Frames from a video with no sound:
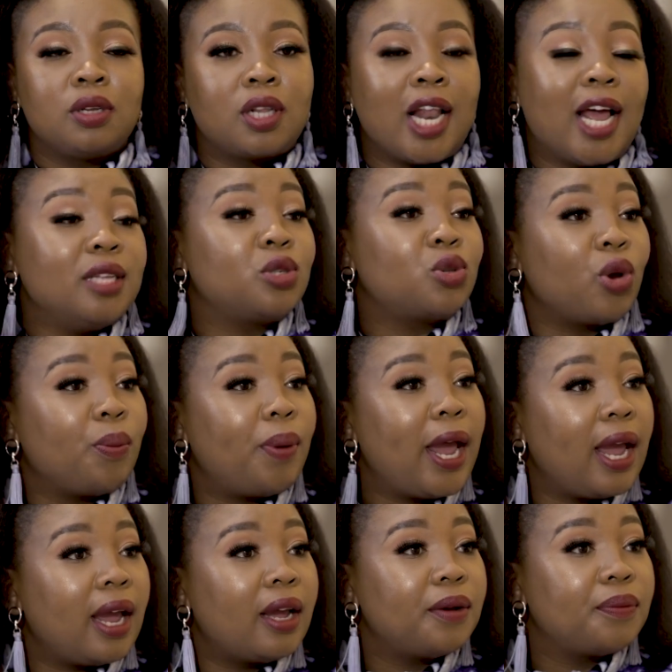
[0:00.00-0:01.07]
clients don't
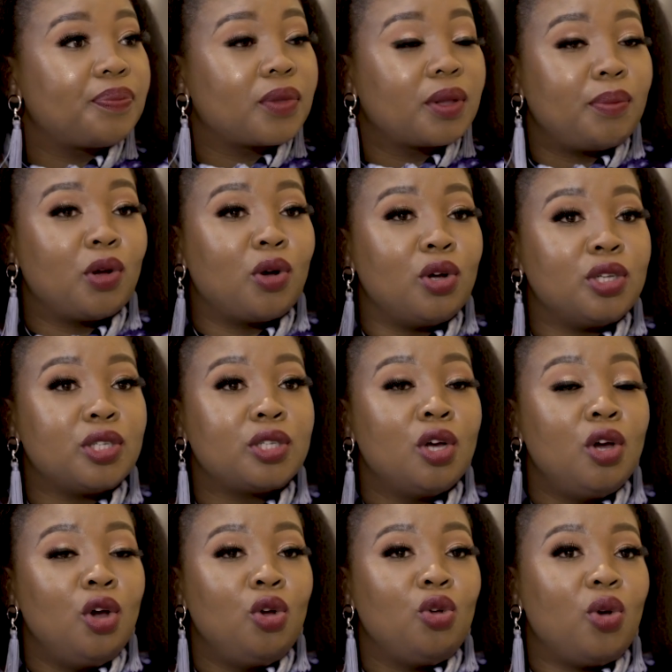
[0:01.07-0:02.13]
pay because
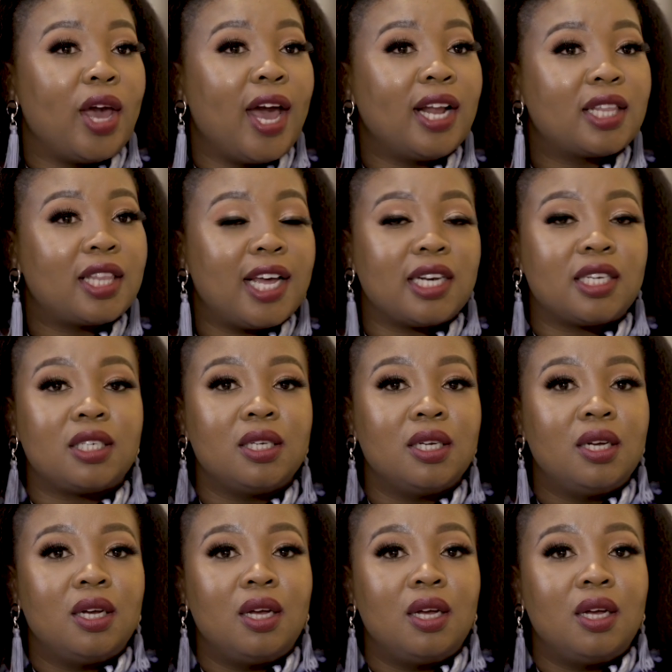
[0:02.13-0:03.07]
you had that,